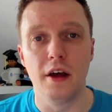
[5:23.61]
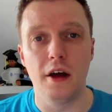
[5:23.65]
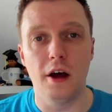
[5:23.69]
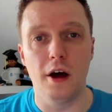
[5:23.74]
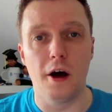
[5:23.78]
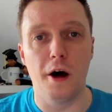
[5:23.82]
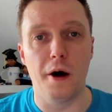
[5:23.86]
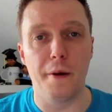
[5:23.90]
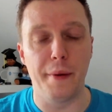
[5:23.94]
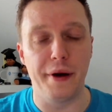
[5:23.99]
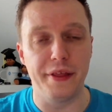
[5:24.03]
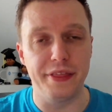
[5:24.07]

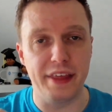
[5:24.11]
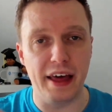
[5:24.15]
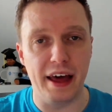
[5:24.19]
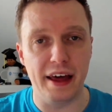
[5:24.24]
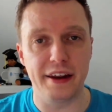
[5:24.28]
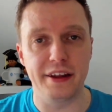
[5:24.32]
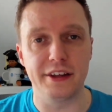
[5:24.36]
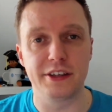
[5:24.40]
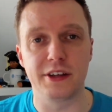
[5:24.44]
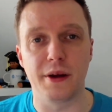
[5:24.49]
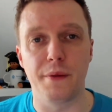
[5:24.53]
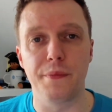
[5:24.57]
Um, and that
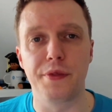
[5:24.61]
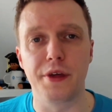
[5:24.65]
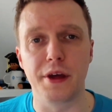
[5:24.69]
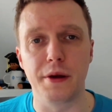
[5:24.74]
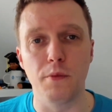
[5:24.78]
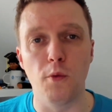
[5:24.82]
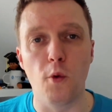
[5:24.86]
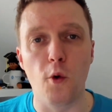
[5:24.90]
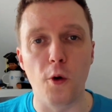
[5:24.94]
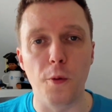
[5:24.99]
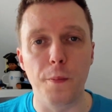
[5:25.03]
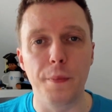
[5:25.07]
is something
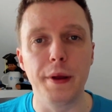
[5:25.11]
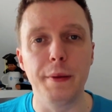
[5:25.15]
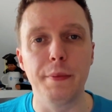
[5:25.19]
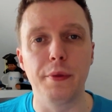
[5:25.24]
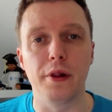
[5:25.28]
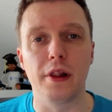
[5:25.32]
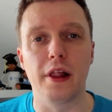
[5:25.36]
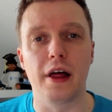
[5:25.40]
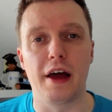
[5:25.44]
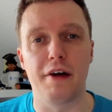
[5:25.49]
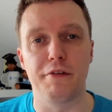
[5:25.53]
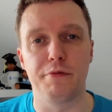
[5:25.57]
more
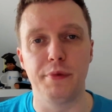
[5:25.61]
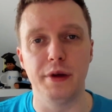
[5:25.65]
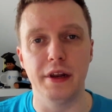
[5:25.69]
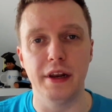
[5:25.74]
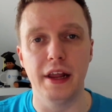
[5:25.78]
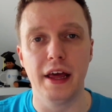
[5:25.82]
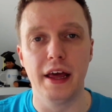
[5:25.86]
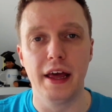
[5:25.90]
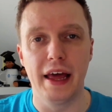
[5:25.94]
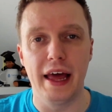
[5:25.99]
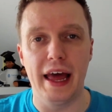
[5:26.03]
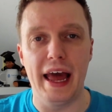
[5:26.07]
people have been
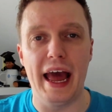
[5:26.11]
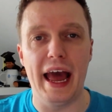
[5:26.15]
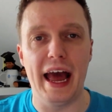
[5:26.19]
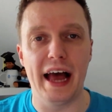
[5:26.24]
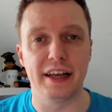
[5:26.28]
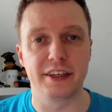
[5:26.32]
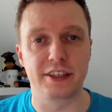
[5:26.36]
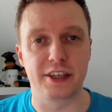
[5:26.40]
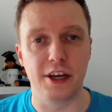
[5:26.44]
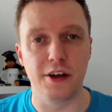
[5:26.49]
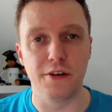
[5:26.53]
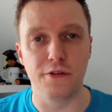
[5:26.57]

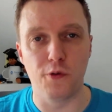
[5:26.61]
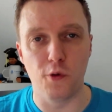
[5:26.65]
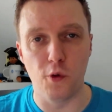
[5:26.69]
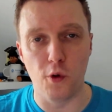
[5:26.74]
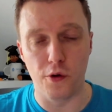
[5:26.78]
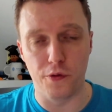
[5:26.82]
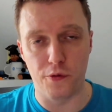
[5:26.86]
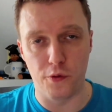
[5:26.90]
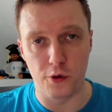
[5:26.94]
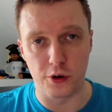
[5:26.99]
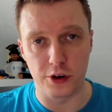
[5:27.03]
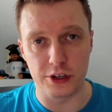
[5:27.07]
asking for
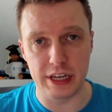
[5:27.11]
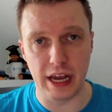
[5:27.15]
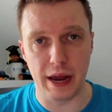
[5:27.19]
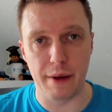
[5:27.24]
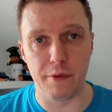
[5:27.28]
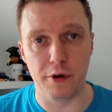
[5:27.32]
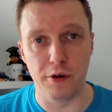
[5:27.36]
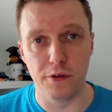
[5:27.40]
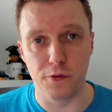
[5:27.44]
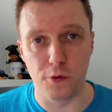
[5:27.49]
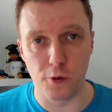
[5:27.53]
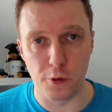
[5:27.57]
for
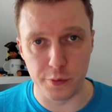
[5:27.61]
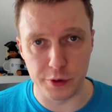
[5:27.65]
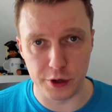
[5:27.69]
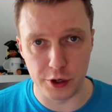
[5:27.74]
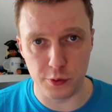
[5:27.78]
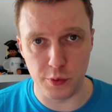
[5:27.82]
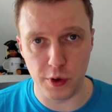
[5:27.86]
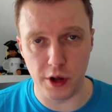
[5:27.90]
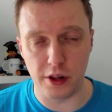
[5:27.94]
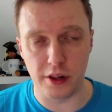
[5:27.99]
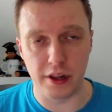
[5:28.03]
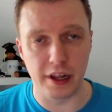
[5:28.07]
Xamarin forms as
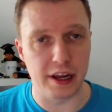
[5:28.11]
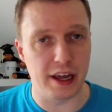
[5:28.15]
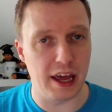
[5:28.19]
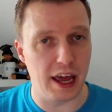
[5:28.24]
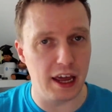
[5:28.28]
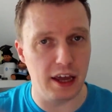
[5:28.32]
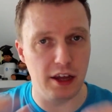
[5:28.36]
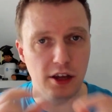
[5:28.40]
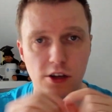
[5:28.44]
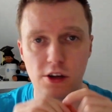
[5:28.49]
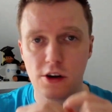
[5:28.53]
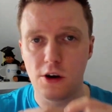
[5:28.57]
well. Like, hey,
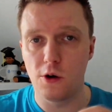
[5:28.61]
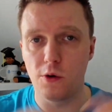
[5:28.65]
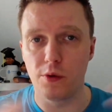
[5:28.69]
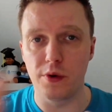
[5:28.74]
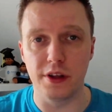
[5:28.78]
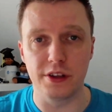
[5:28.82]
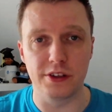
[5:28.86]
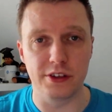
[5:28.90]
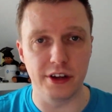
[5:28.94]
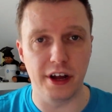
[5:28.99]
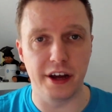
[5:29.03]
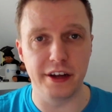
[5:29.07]
you know,
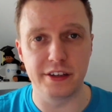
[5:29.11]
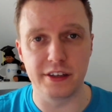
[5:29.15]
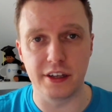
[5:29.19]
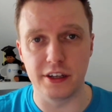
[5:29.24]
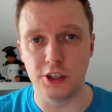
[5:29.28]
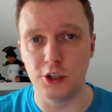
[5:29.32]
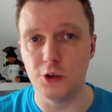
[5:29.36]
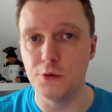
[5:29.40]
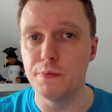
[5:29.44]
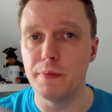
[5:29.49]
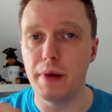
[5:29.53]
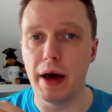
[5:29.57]
it's nice that
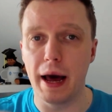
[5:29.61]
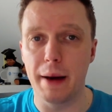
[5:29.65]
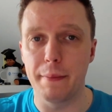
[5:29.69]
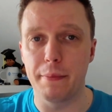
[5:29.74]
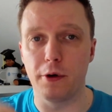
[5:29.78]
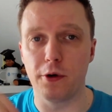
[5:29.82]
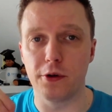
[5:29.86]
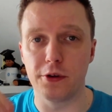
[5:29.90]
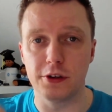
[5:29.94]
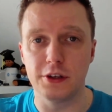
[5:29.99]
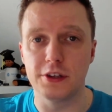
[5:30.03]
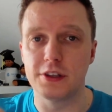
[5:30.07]
you map
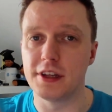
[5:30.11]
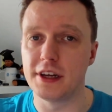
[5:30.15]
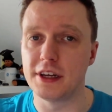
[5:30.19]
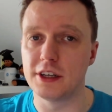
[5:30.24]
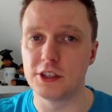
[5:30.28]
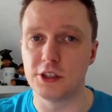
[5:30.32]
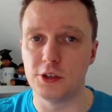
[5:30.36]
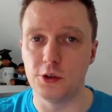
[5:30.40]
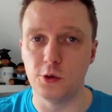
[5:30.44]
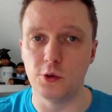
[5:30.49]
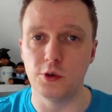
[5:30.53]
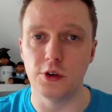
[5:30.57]
all these things
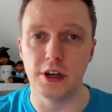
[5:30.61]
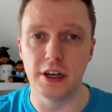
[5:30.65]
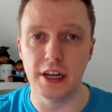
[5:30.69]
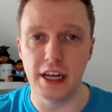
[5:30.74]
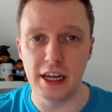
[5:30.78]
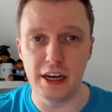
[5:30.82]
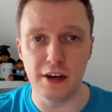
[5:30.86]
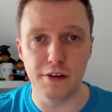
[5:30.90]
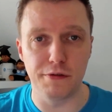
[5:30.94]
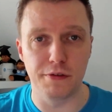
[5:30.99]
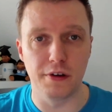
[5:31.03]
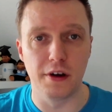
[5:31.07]
to the
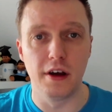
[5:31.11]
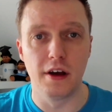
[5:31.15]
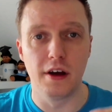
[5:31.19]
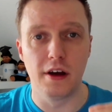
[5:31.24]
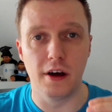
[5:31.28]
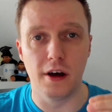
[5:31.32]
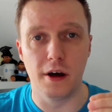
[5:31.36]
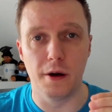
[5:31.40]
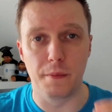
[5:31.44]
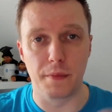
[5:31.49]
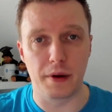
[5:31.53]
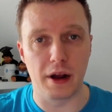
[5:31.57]
native
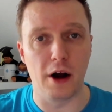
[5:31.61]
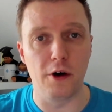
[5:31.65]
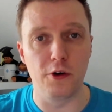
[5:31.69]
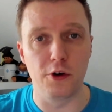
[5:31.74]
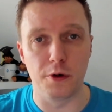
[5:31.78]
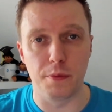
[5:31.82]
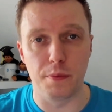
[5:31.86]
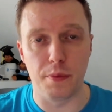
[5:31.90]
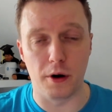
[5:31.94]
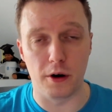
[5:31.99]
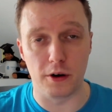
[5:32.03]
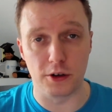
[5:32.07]
um,
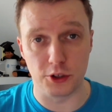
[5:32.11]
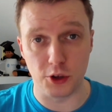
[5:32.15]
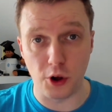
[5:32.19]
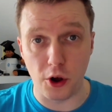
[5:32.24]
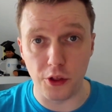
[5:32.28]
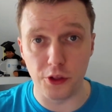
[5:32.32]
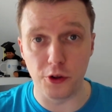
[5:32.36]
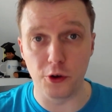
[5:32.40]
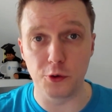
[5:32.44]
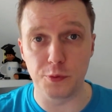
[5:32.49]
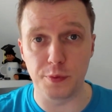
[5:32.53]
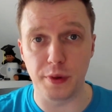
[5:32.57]
counterparts on
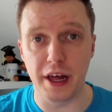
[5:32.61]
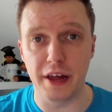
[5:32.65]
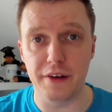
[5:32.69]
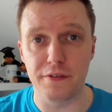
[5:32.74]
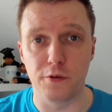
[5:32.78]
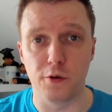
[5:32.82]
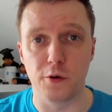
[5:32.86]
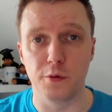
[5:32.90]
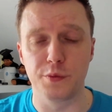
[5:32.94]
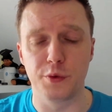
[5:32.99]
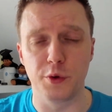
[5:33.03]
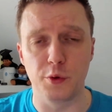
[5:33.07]
those
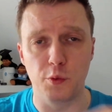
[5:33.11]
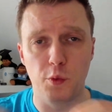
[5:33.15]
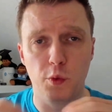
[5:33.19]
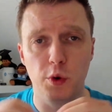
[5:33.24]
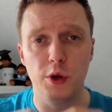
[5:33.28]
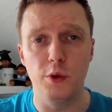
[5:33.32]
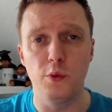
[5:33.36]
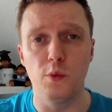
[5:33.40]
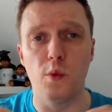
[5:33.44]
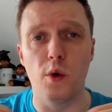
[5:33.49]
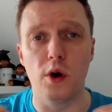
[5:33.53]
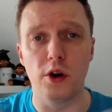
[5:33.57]
platforms, but
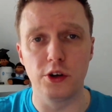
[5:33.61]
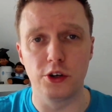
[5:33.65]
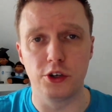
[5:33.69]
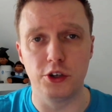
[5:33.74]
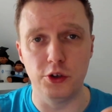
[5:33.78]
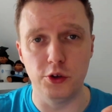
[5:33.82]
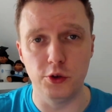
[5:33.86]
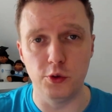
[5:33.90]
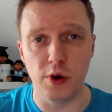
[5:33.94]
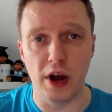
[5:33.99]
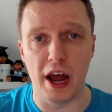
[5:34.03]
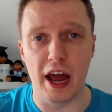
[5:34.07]
we want
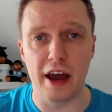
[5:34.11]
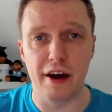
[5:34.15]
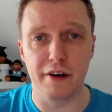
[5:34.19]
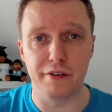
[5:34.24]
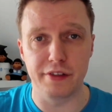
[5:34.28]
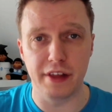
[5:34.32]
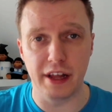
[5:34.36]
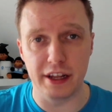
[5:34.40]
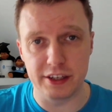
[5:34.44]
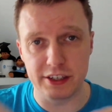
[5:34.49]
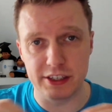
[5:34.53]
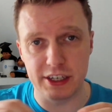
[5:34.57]
to have
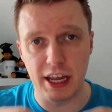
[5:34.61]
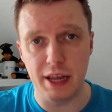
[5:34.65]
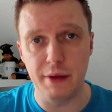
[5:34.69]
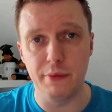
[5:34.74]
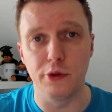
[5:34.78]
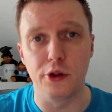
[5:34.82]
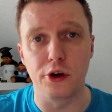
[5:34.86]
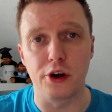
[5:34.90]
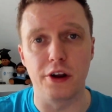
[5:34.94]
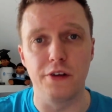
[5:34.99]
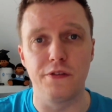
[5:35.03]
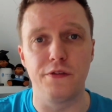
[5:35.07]
that same
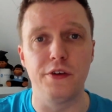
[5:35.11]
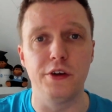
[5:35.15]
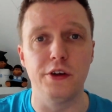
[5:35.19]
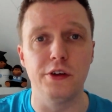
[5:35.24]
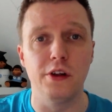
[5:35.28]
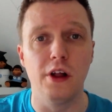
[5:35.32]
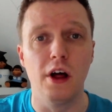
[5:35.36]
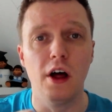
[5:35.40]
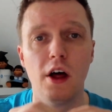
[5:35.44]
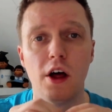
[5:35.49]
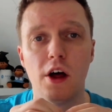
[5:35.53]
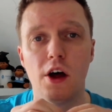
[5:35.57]
look and
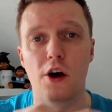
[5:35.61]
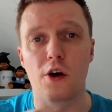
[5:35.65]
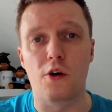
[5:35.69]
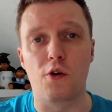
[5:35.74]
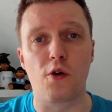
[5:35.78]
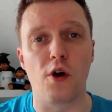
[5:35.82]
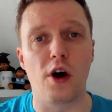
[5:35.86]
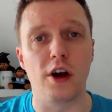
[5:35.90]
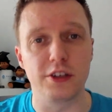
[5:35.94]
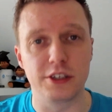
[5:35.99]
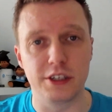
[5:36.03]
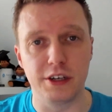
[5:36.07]
feel
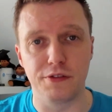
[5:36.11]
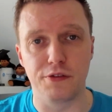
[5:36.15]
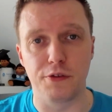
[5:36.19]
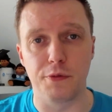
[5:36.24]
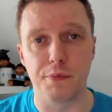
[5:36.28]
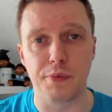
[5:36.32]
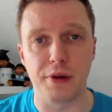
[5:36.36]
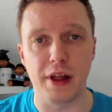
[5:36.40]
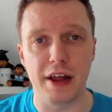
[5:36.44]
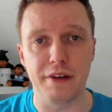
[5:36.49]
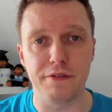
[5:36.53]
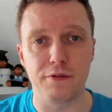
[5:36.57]
across different
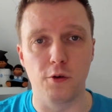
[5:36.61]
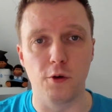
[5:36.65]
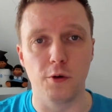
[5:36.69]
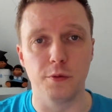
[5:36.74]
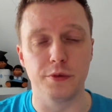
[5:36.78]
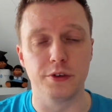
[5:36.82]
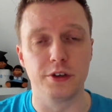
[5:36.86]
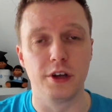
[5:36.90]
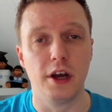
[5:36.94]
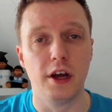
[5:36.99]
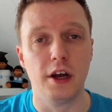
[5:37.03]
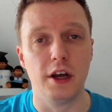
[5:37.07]

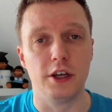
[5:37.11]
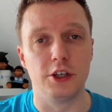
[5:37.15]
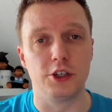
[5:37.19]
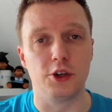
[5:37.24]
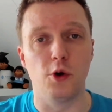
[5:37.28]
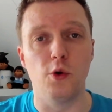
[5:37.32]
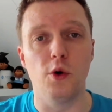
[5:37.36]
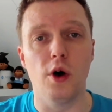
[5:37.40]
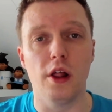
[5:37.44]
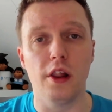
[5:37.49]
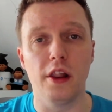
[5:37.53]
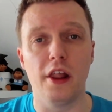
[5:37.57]
platforms. So
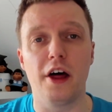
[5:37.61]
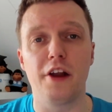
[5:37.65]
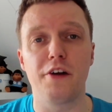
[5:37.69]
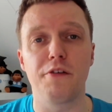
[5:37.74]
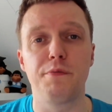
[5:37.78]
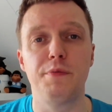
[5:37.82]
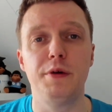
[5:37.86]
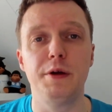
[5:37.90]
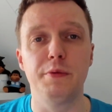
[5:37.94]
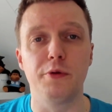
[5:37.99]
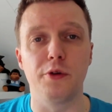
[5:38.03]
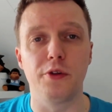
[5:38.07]
so a lot of
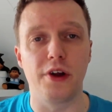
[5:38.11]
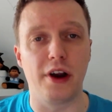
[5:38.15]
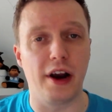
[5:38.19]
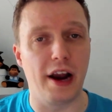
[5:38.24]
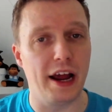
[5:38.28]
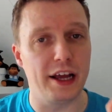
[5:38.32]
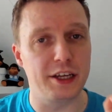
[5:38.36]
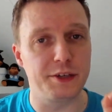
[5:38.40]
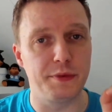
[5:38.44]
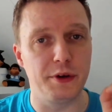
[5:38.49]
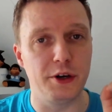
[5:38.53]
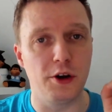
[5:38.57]
people, there
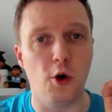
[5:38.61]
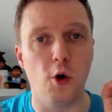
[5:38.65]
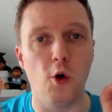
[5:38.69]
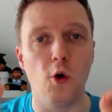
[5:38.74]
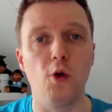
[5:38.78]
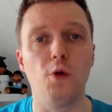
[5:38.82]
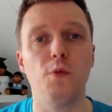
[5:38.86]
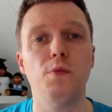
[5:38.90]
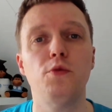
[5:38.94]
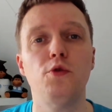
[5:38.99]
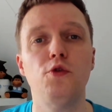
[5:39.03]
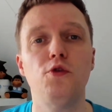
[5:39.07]
has been a
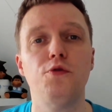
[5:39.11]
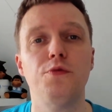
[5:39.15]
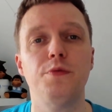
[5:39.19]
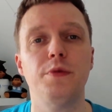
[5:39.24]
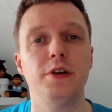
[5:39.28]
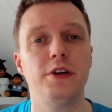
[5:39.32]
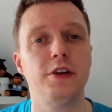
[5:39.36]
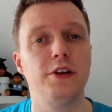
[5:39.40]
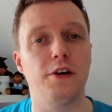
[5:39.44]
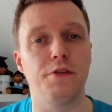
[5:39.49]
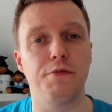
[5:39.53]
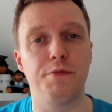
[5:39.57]
whole
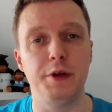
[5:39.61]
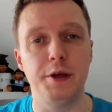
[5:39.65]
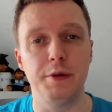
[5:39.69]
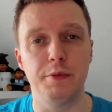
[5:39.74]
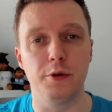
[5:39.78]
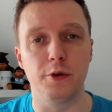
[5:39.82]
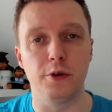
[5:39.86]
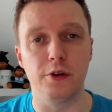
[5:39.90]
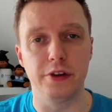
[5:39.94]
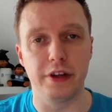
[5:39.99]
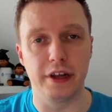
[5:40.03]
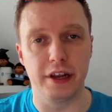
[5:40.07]
movement of
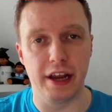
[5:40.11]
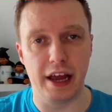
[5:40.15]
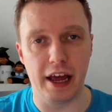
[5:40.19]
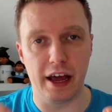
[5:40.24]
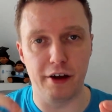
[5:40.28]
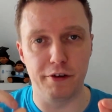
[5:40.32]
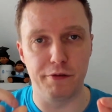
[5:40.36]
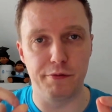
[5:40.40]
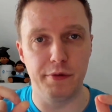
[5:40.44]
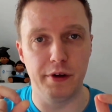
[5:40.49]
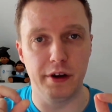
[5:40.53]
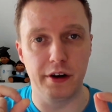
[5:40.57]
people that
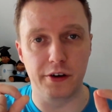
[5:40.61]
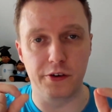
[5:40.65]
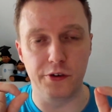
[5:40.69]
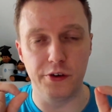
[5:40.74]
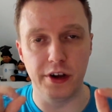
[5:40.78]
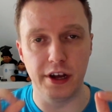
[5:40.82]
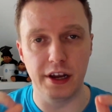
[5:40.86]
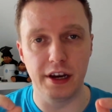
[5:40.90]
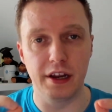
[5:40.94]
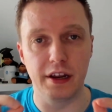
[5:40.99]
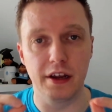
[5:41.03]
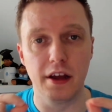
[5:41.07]
have been
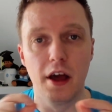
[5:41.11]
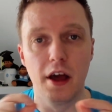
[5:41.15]
creating